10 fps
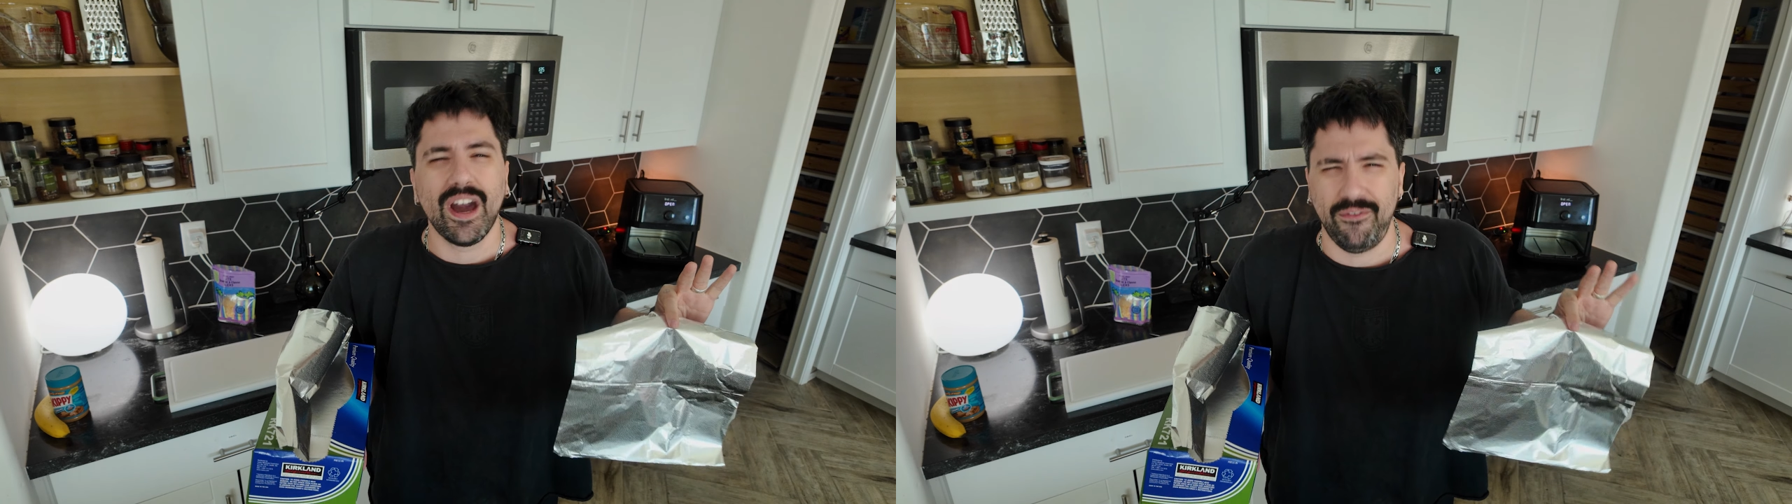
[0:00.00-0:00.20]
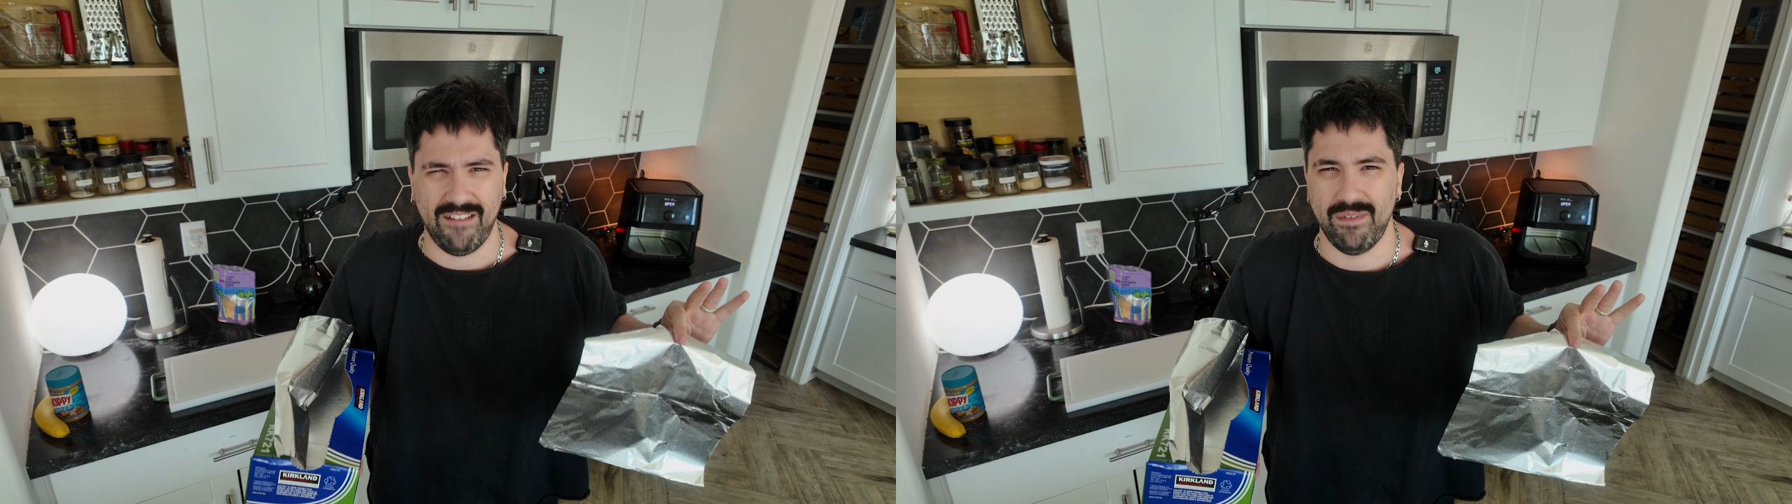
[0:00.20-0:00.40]
You
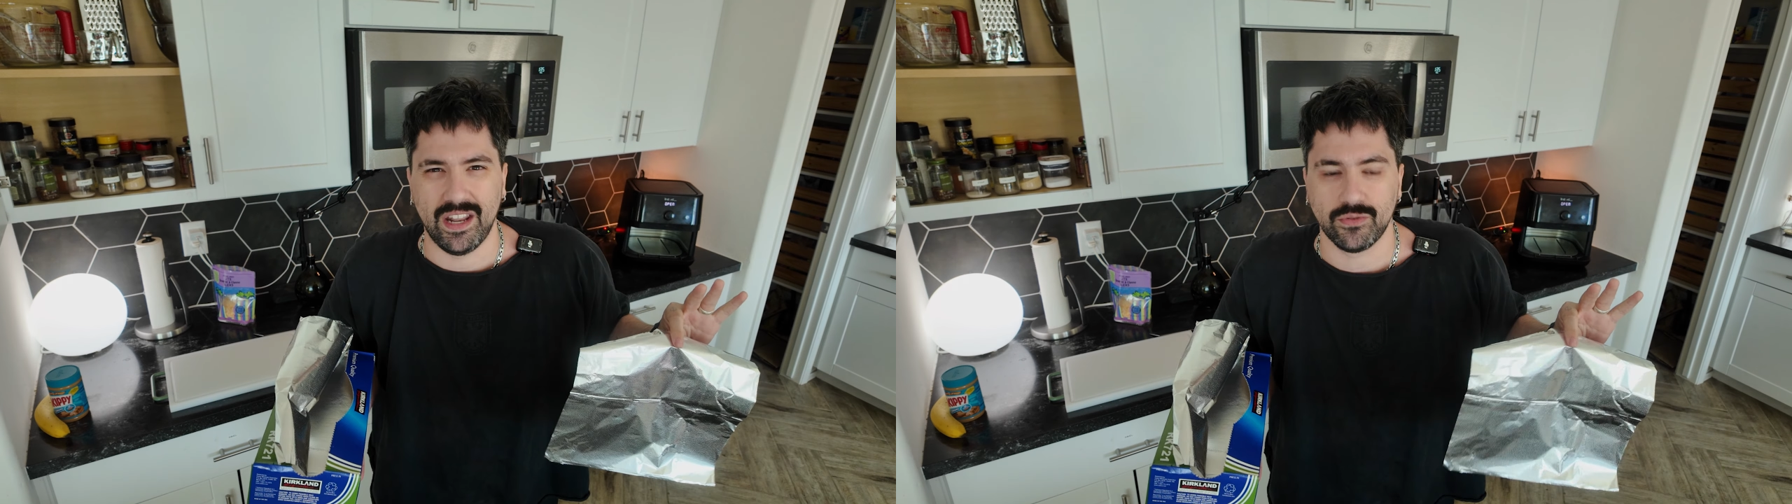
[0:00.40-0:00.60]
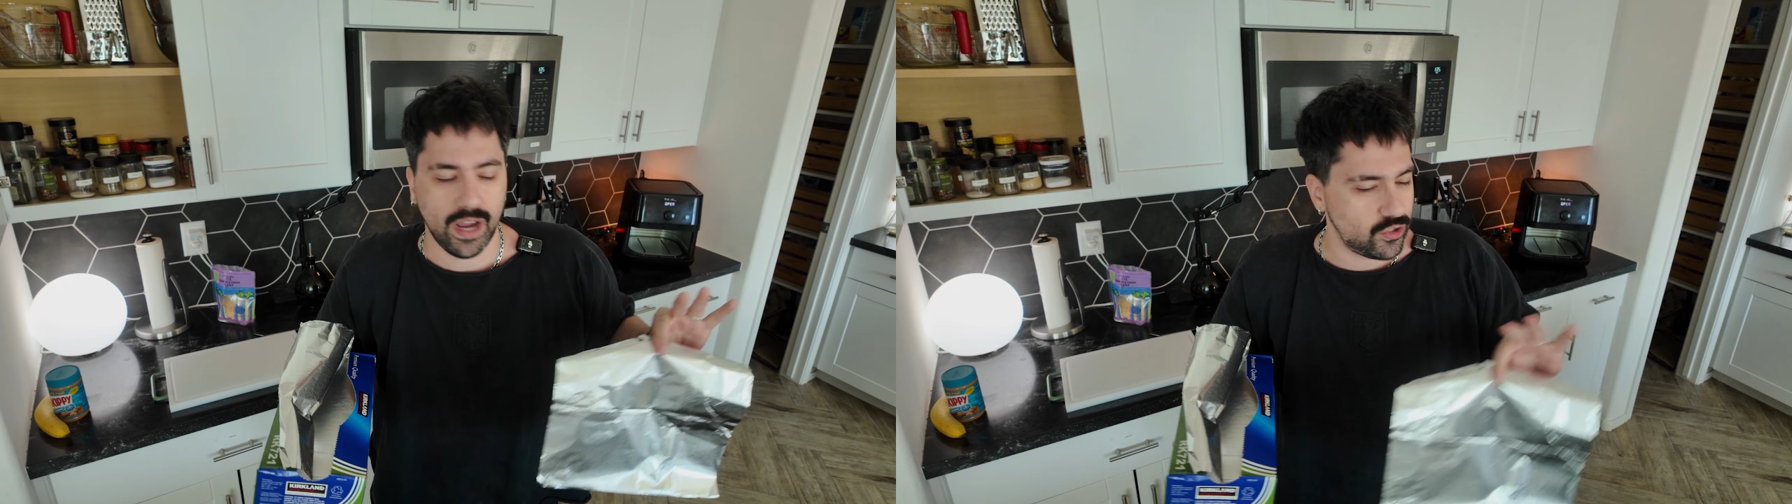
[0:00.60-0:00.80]
got 5
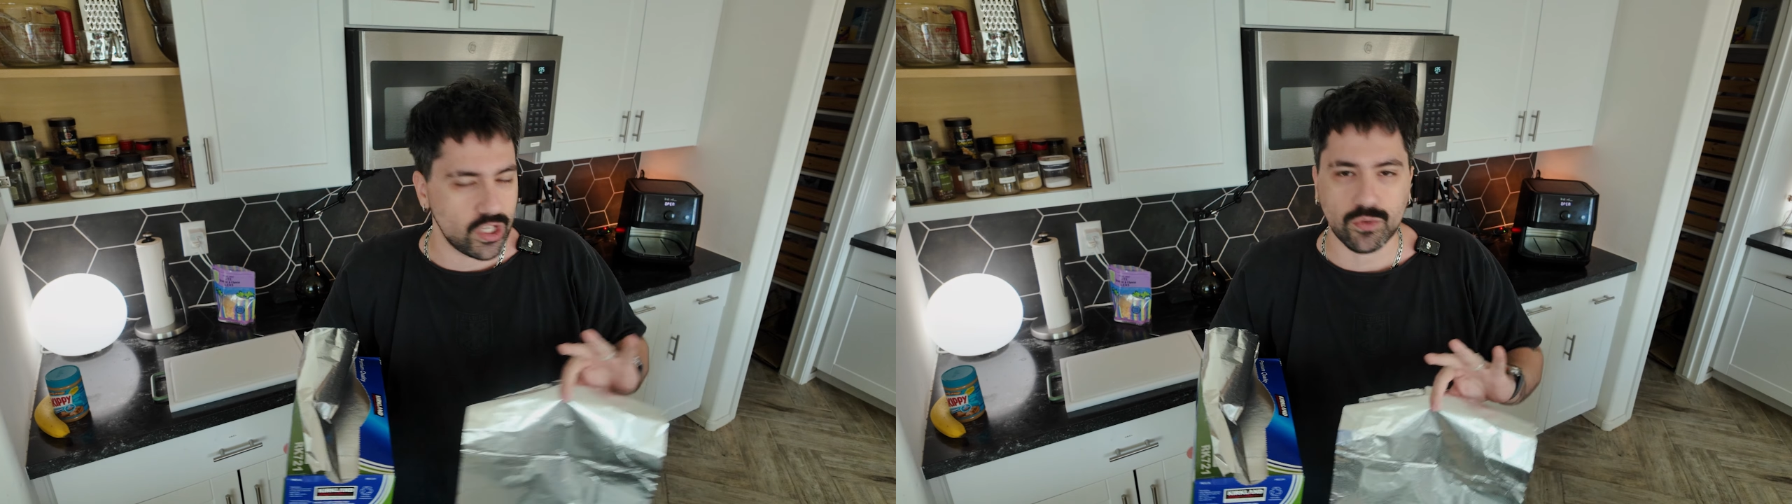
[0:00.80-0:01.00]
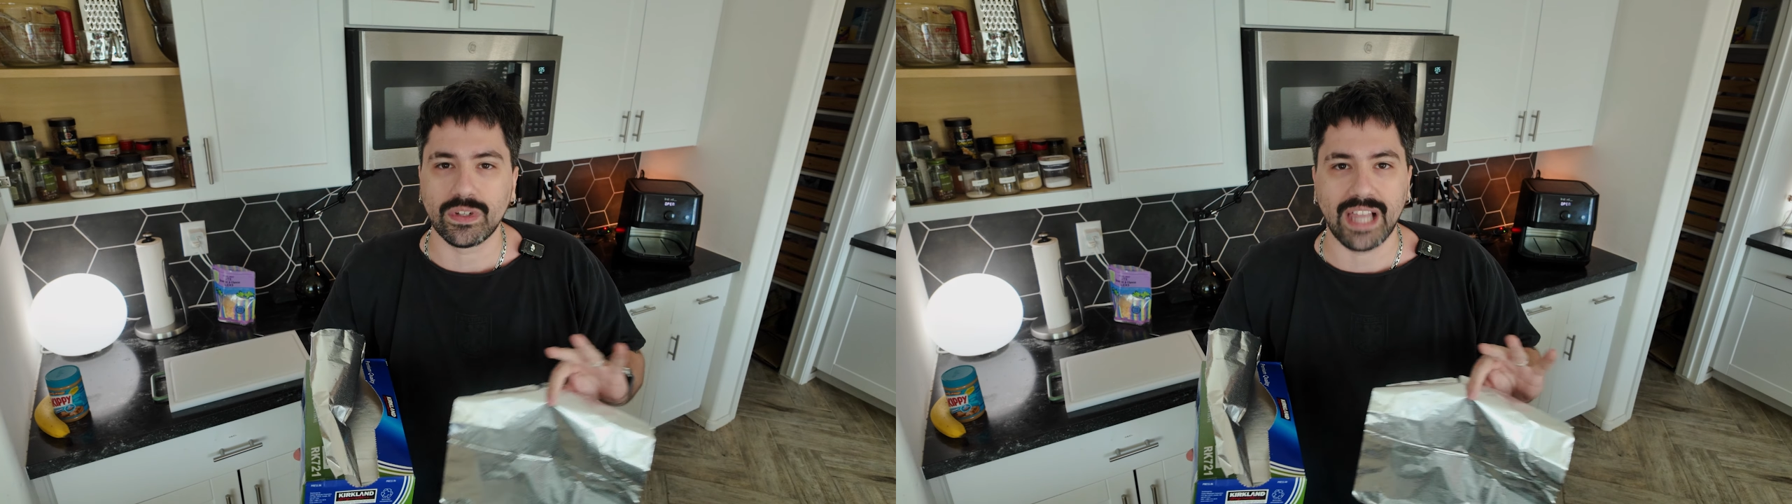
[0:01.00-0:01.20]
minutes, right?
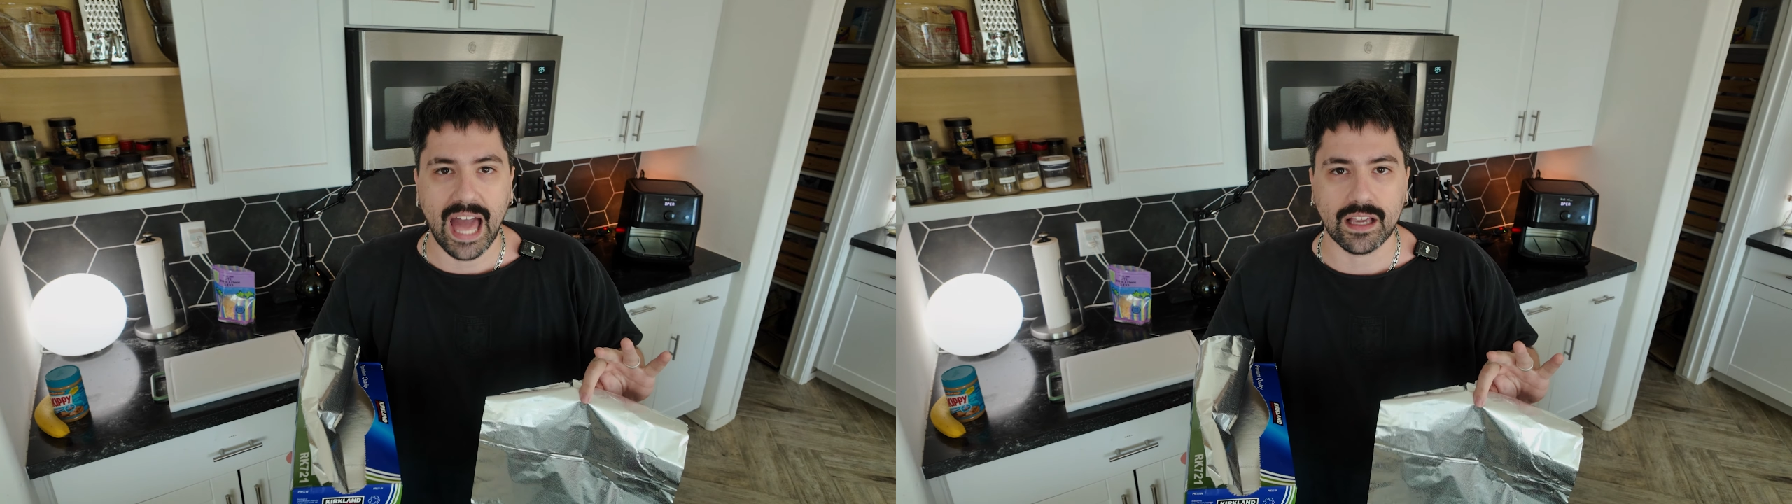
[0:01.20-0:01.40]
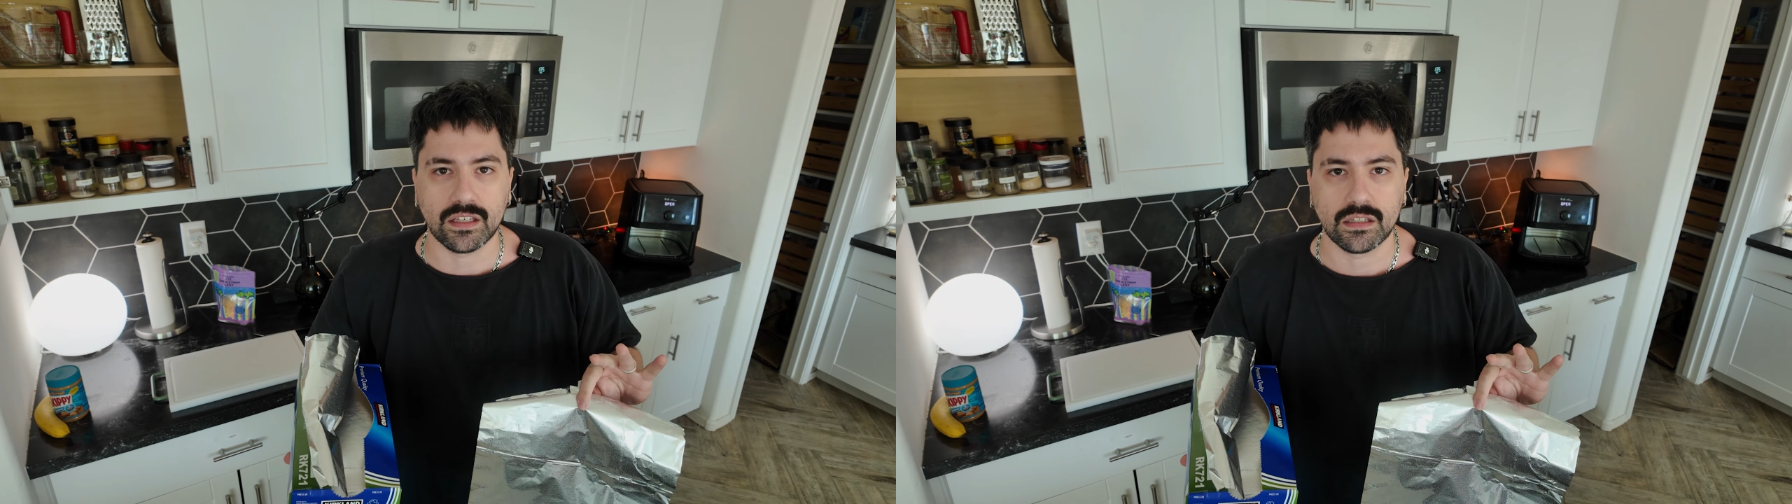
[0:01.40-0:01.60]
Just
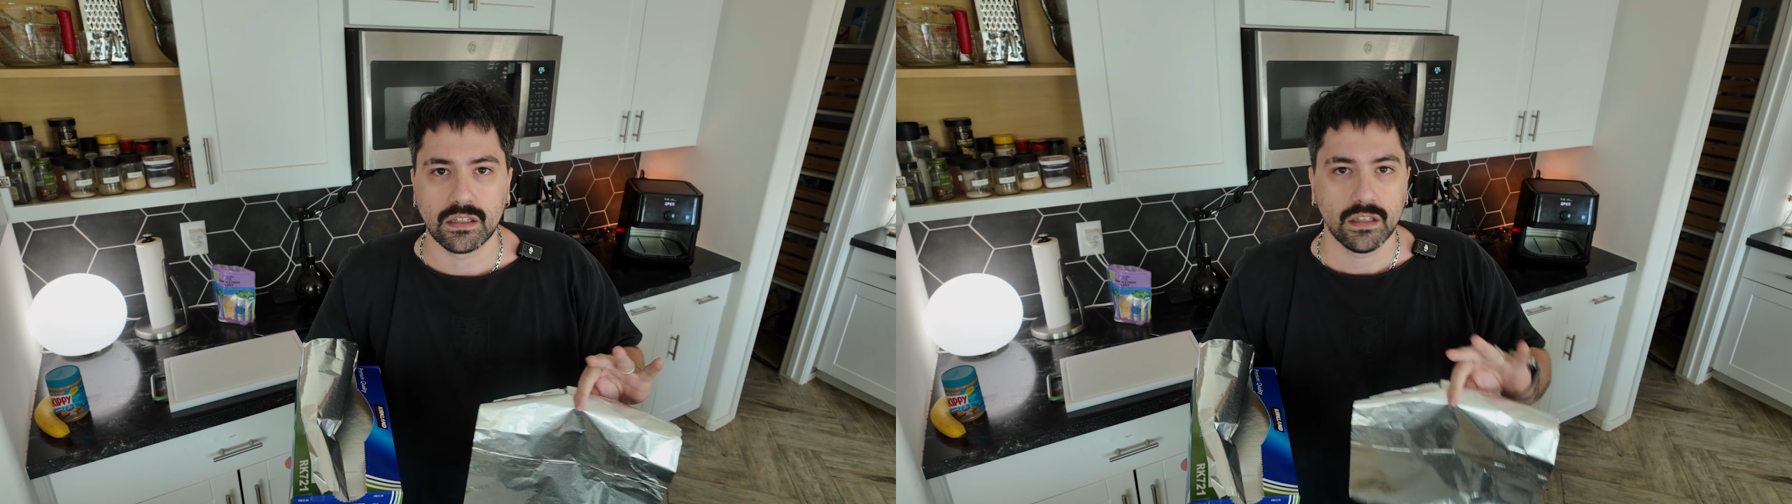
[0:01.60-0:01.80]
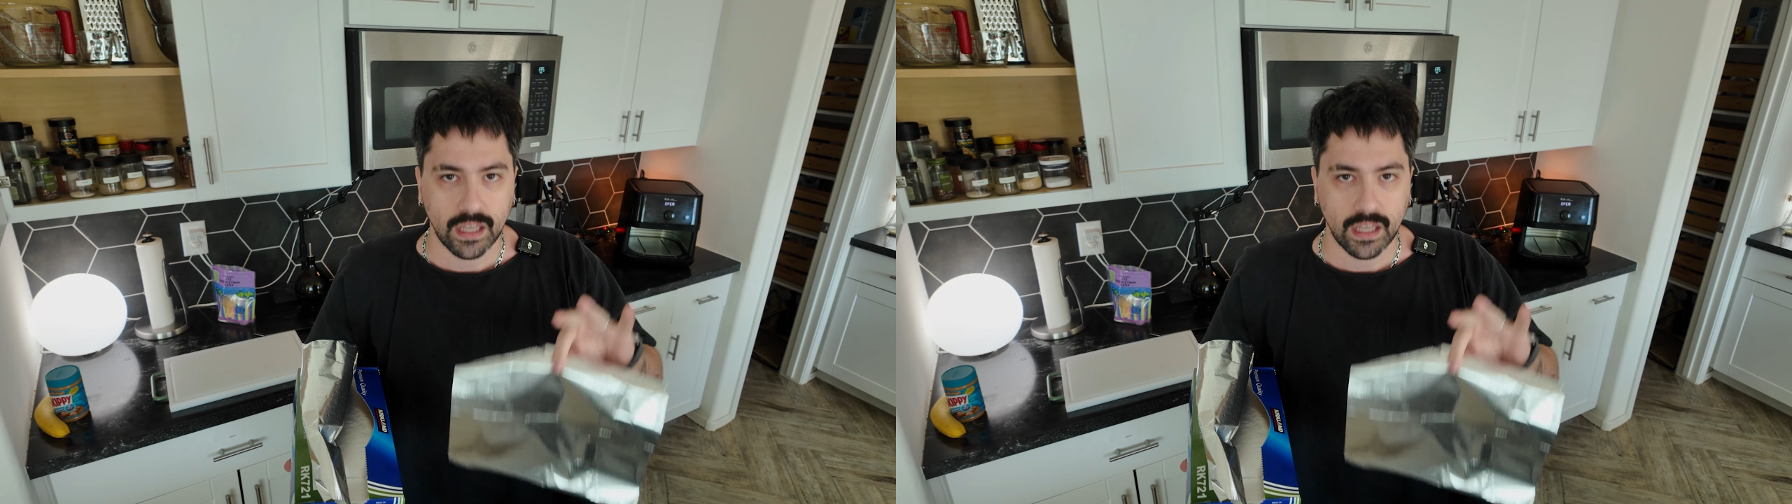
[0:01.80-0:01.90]
relax.